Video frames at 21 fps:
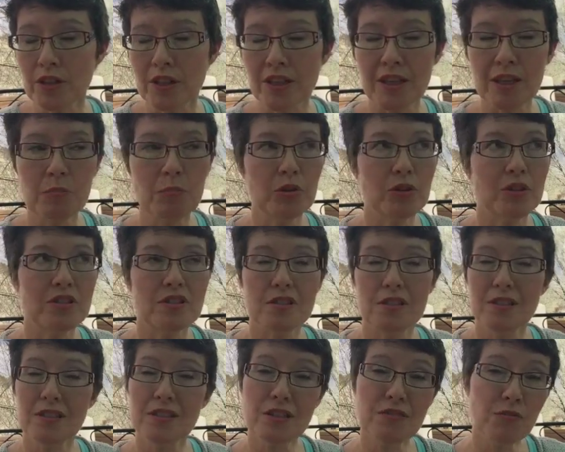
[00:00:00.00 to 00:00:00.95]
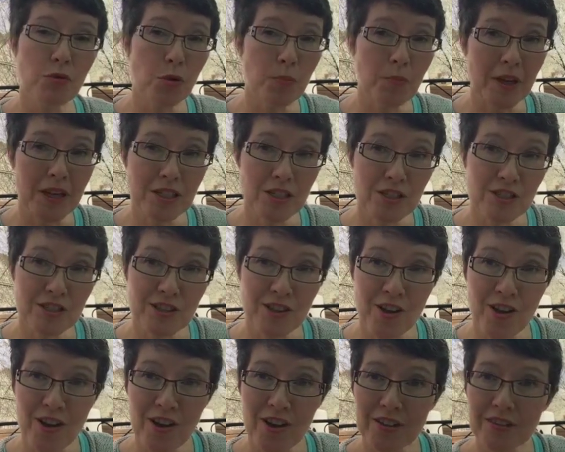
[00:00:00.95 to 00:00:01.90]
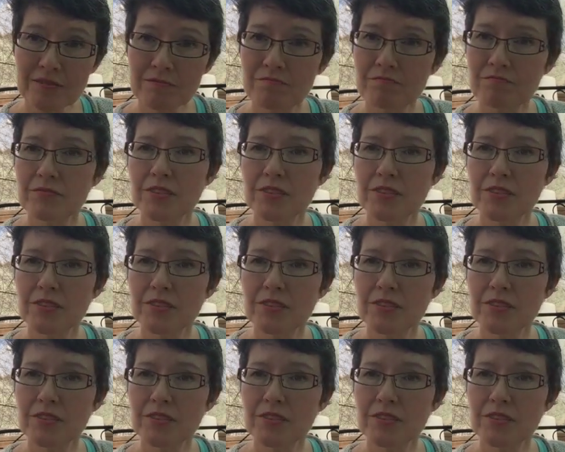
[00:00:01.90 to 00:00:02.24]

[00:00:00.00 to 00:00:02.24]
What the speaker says: The ebook is 64 pages long,